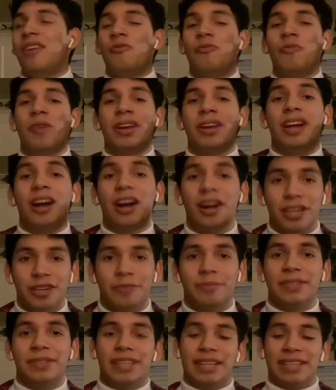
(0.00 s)

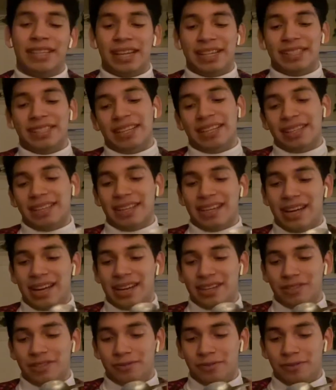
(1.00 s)
100% tastes like the
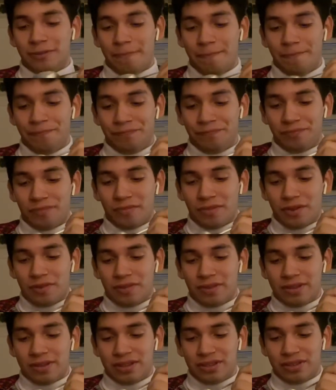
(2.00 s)
actual
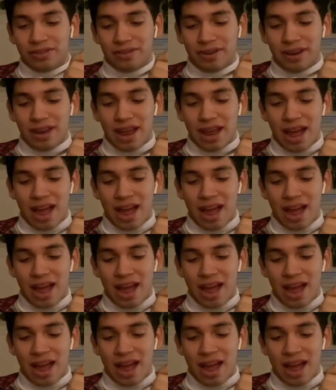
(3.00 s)
registry.